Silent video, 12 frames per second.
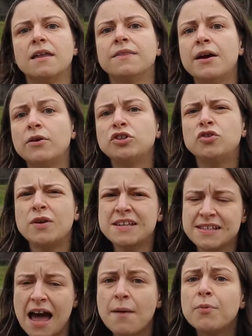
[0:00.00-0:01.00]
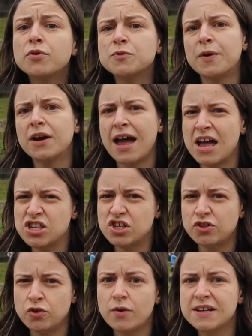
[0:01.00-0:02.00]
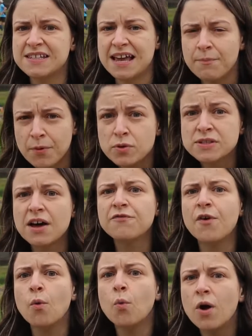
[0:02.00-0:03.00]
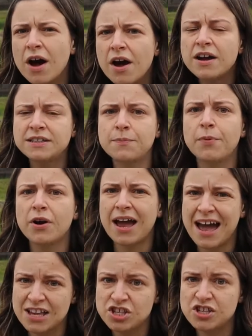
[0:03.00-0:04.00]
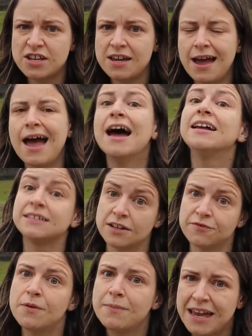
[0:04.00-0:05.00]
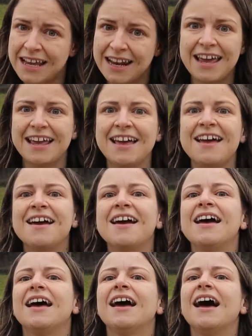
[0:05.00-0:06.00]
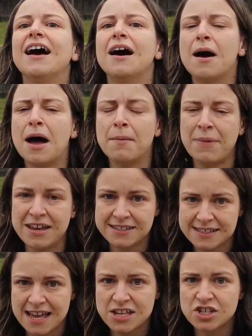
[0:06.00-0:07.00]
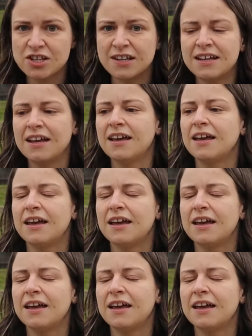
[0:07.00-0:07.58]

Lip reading: There are 2 examples per kanji, 2 examples of a word per kanji and of a meaning by extension.